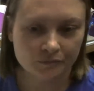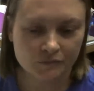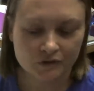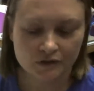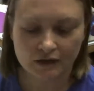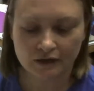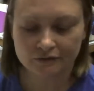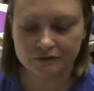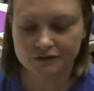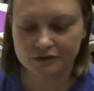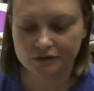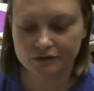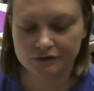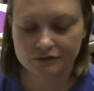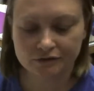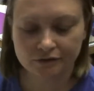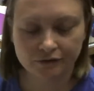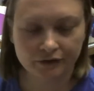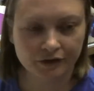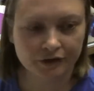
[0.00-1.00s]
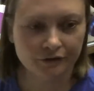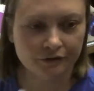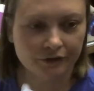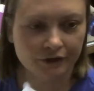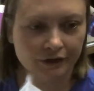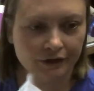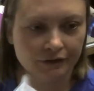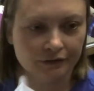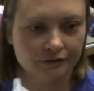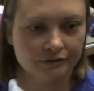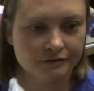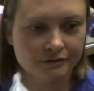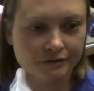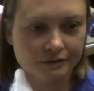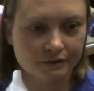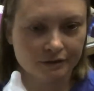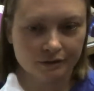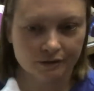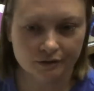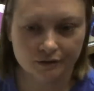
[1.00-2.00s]
Yeah, so these are
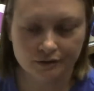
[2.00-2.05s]
earrings.